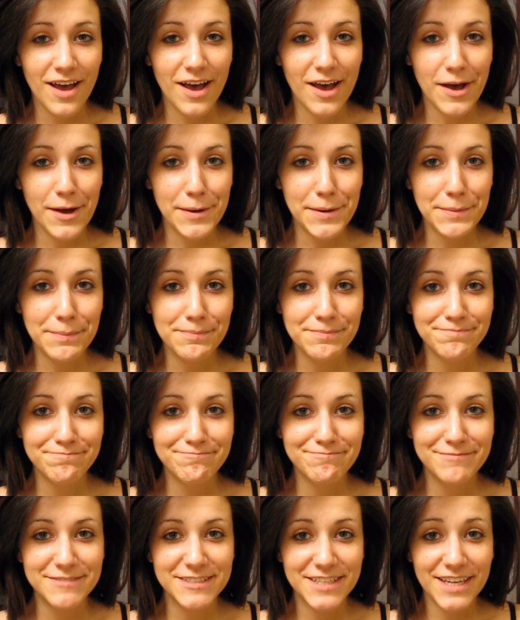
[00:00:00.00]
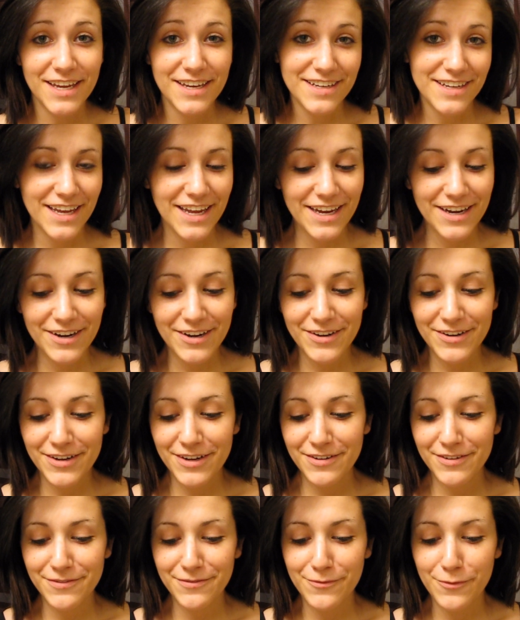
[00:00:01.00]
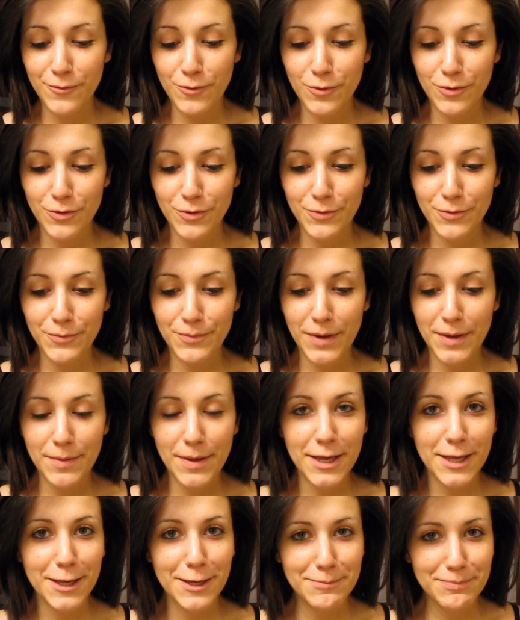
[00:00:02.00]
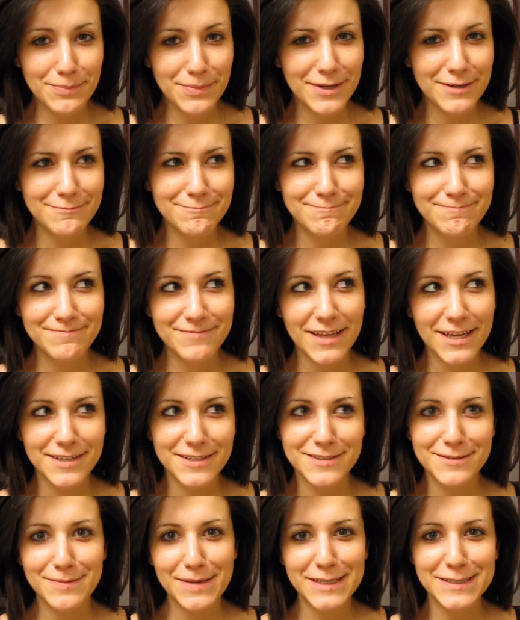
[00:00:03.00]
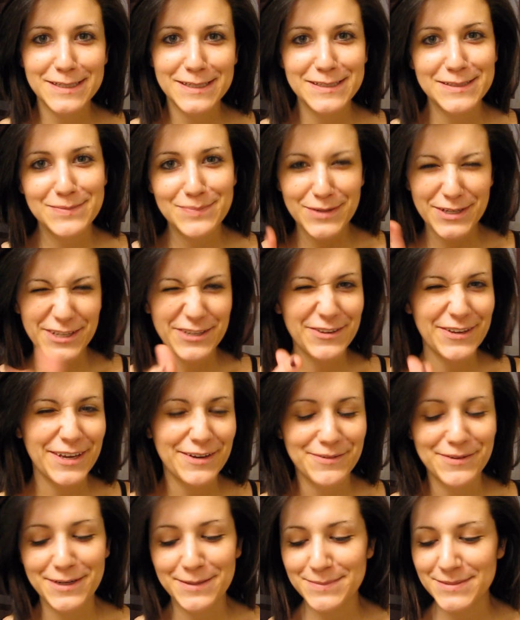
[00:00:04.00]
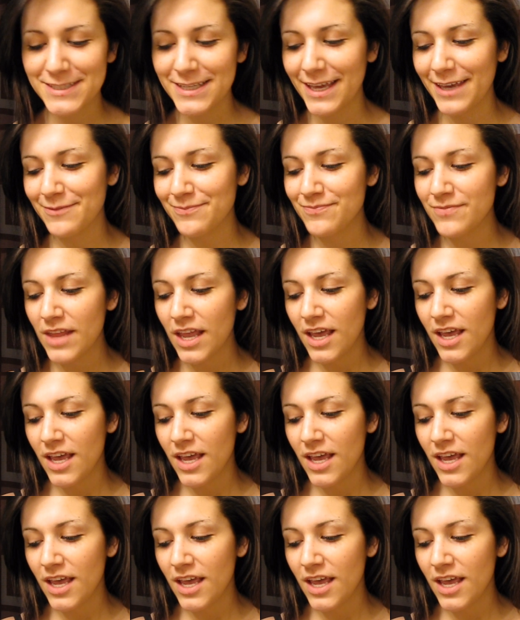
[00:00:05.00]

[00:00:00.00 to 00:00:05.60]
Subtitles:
skincare for my makeup. That doesn't make sense, but you get what I'm saying.